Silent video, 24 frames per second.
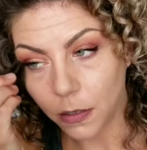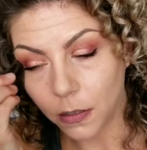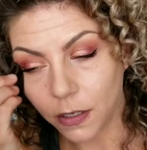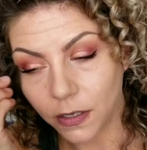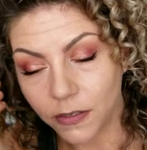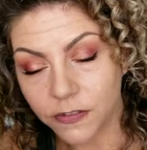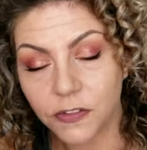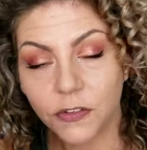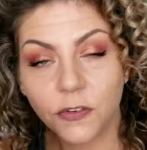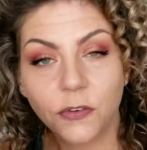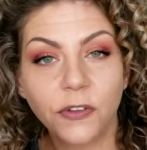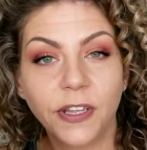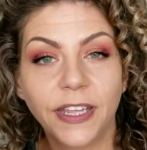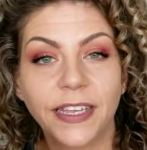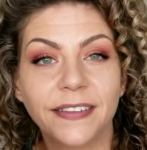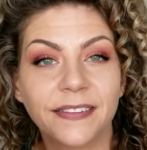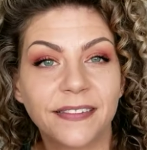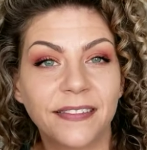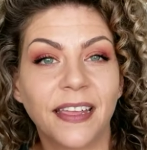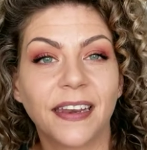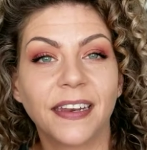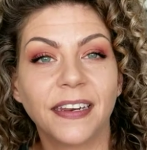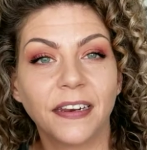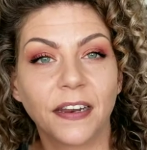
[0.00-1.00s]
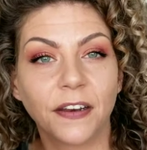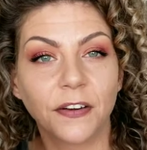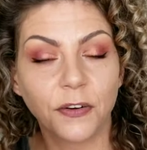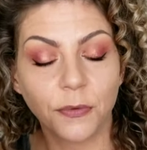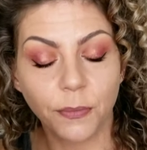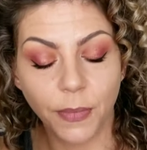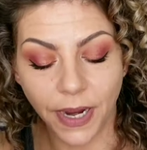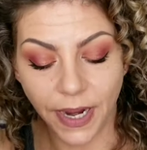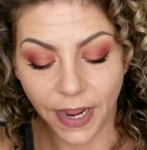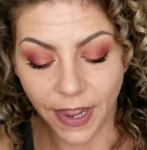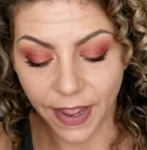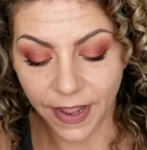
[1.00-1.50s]
I also don't like setting under
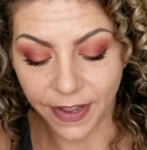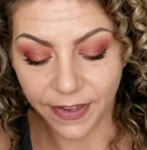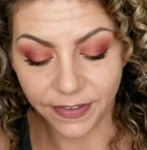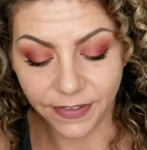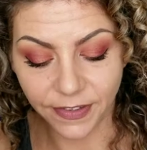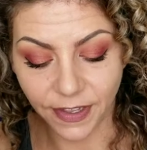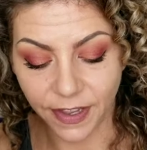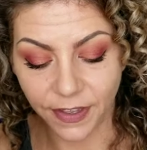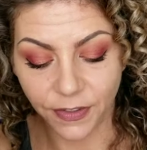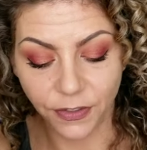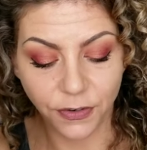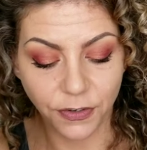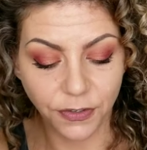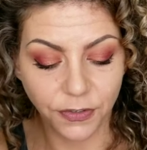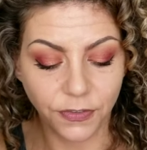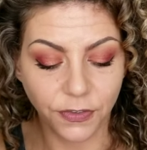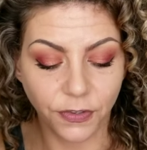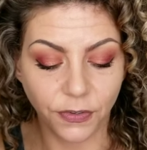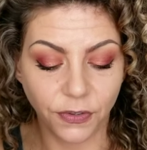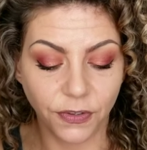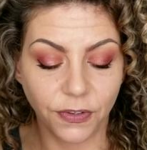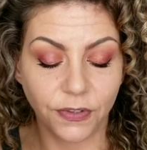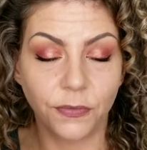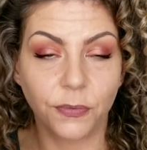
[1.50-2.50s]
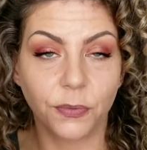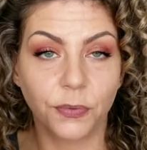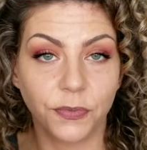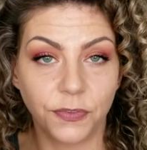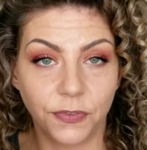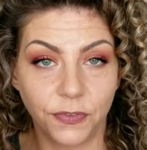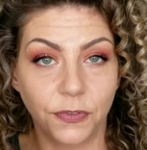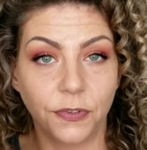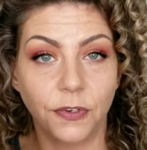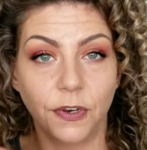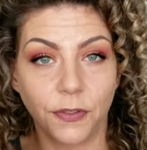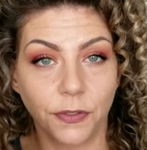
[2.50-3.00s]
my eyes either, so this
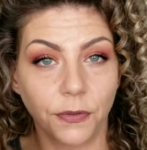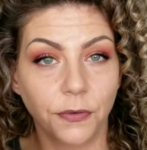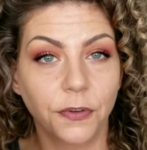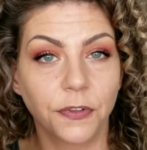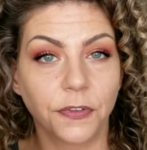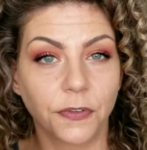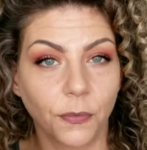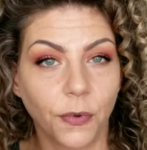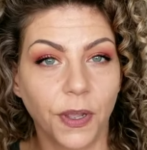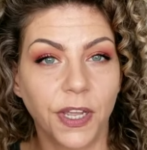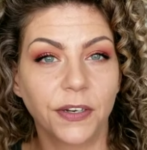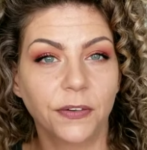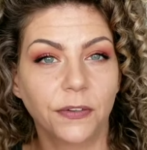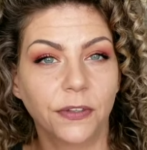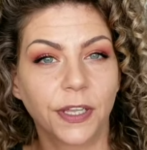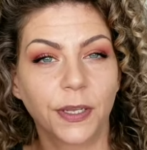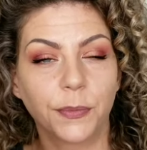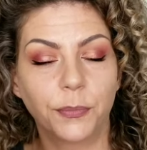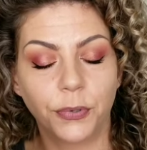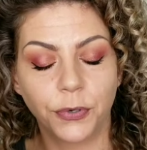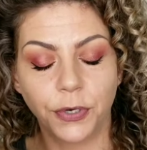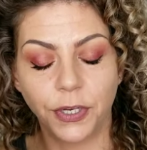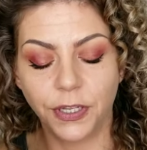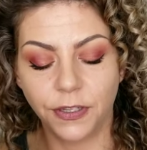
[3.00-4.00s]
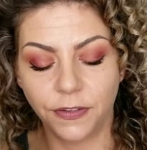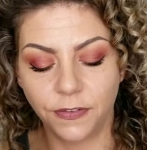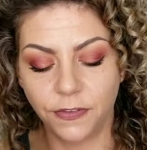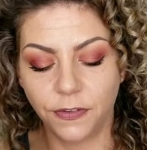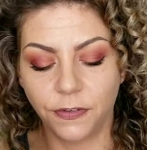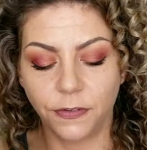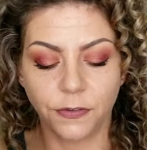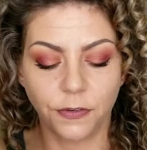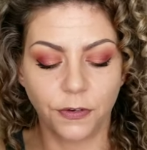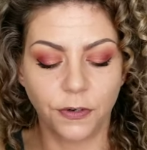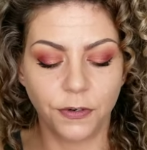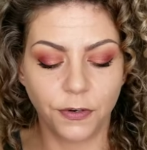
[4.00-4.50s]
was another reason why I don't like putting
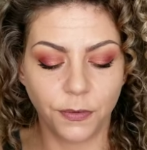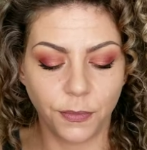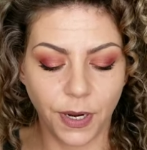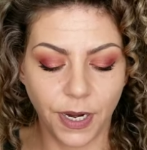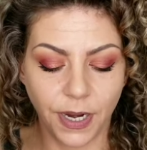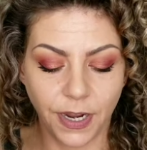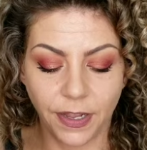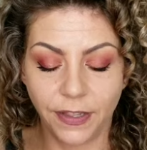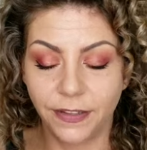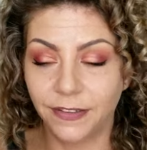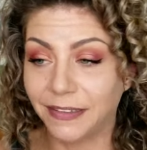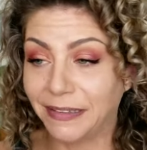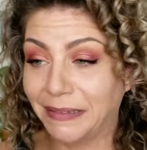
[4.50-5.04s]
concealer under my eyes,